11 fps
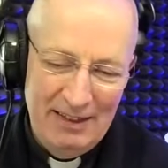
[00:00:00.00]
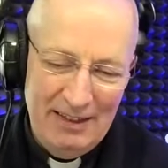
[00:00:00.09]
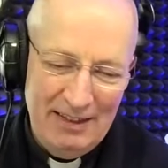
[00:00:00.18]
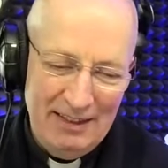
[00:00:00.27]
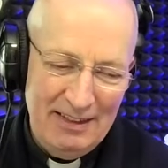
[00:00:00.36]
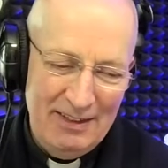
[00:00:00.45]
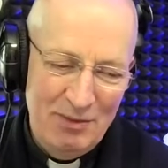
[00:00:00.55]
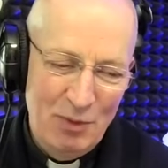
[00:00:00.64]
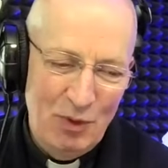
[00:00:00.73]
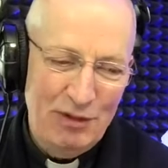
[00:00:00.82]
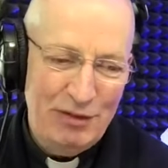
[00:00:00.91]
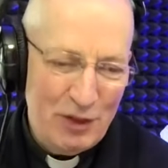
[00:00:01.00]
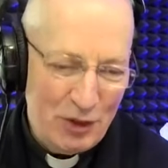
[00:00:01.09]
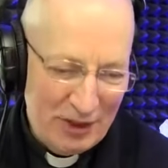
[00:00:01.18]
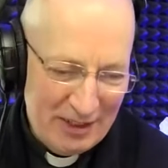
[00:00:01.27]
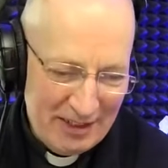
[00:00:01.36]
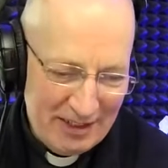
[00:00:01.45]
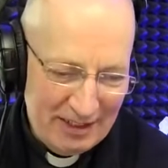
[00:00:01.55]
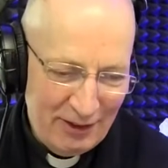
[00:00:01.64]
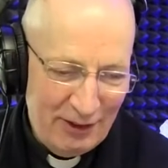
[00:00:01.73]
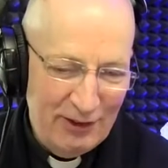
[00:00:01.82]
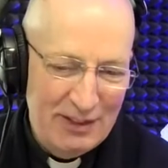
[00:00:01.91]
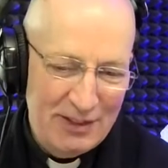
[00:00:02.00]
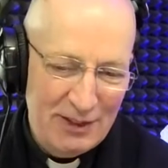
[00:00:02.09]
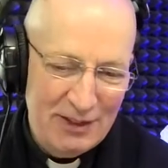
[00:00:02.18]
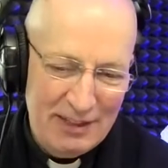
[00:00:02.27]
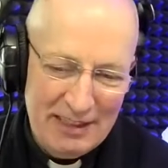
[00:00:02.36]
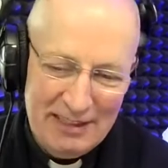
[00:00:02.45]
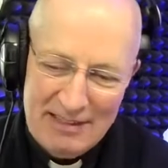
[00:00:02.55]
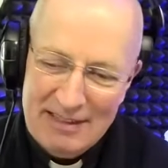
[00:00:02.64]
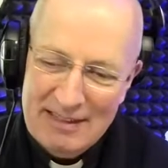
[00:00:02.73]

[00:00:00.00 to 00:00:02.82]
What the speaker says: and more efficient and all these other things.